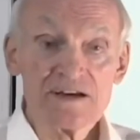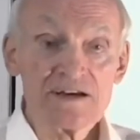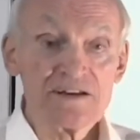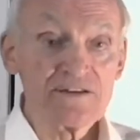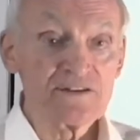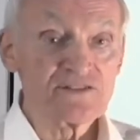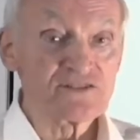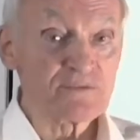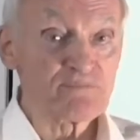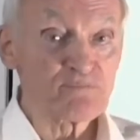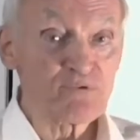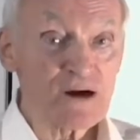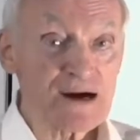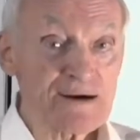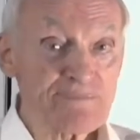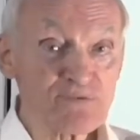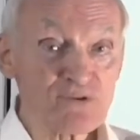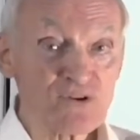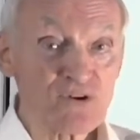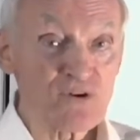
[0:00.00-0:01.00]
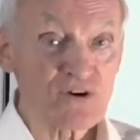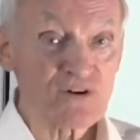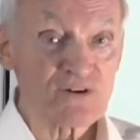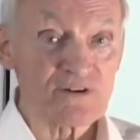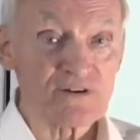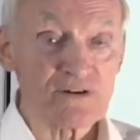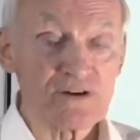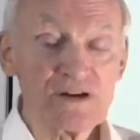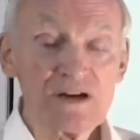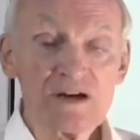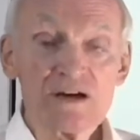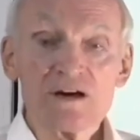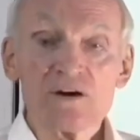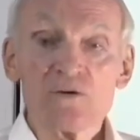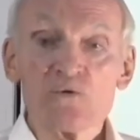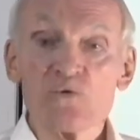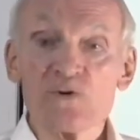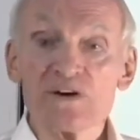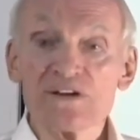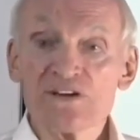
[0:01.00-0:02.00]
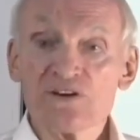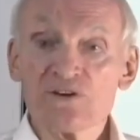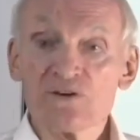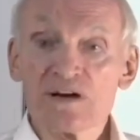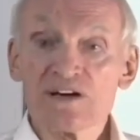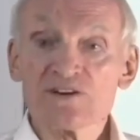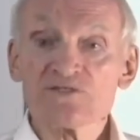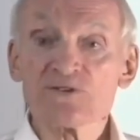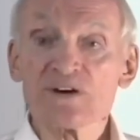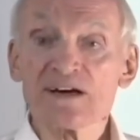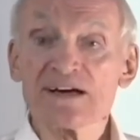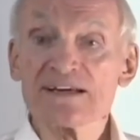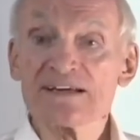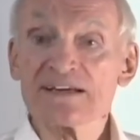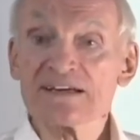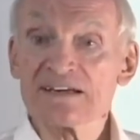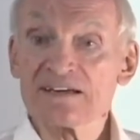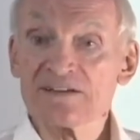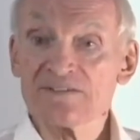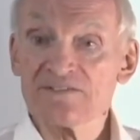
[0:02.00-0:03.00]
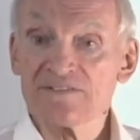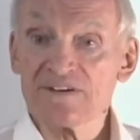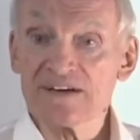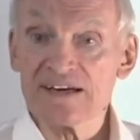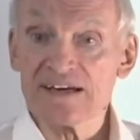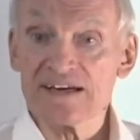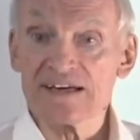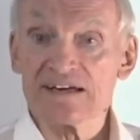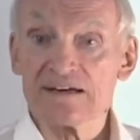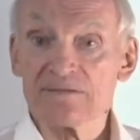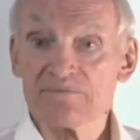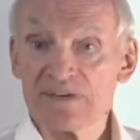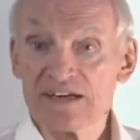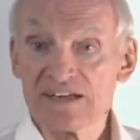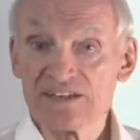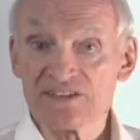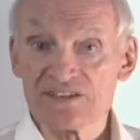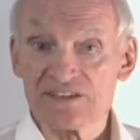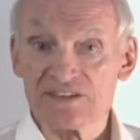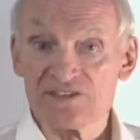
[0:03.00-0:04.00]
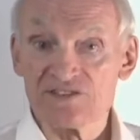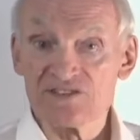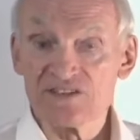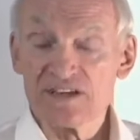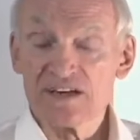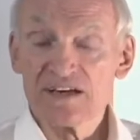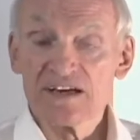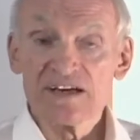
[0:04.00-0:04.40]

There's a proper order. When you are trying to convey a message,